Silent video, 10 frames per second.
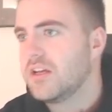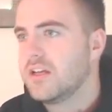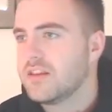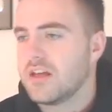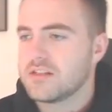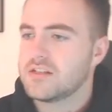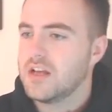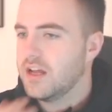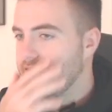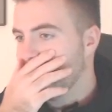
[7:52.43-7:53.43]
that's
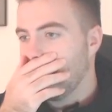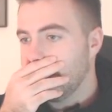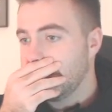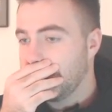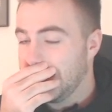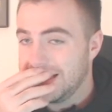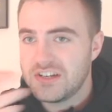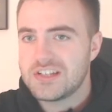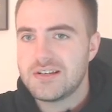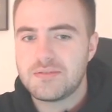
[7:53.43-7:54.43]
not ideal. It
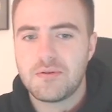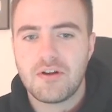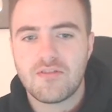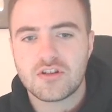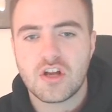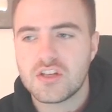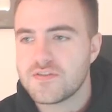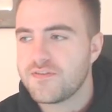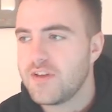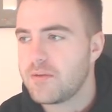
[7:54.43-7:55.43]
just seems to be whenever I turn this
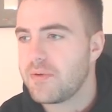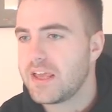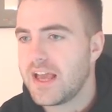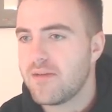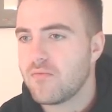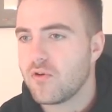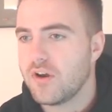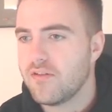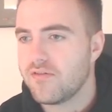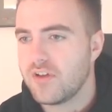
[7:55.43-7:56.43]
flipping camera on,
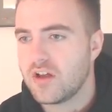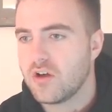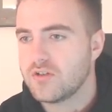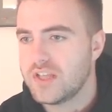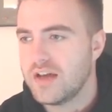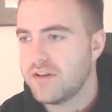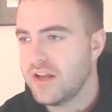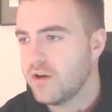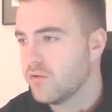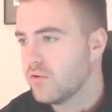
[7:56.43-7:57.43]
everything goes
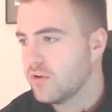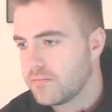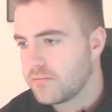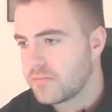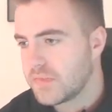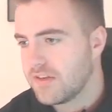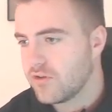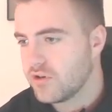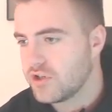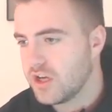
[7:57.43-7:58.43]
downhill. They've
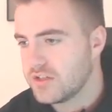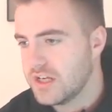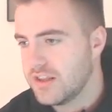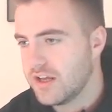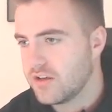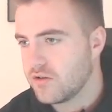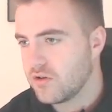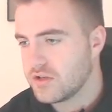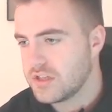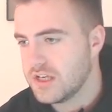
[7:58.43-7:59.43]
got a chance here. They could
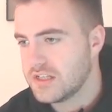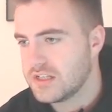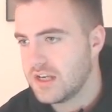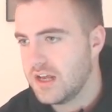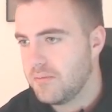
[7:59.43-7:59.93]
cross this and